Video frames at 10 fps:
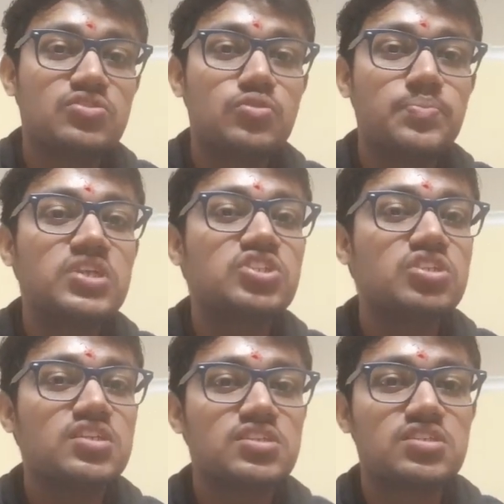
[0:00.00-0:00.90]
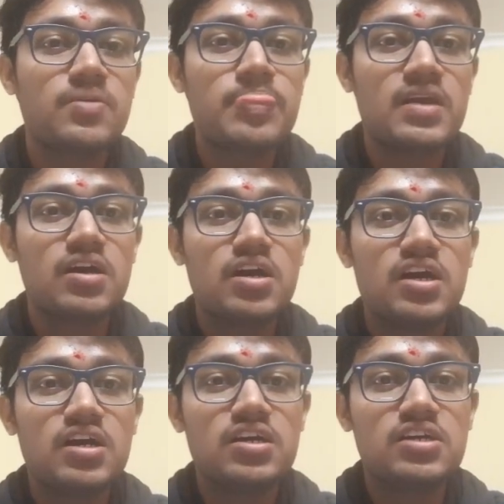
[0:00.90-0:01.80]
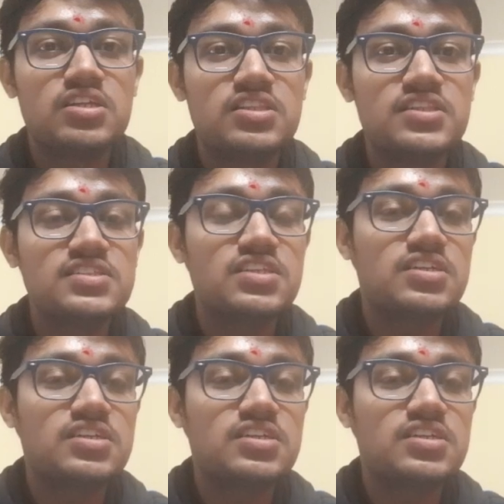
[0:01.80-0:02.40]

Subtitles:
So picture this. This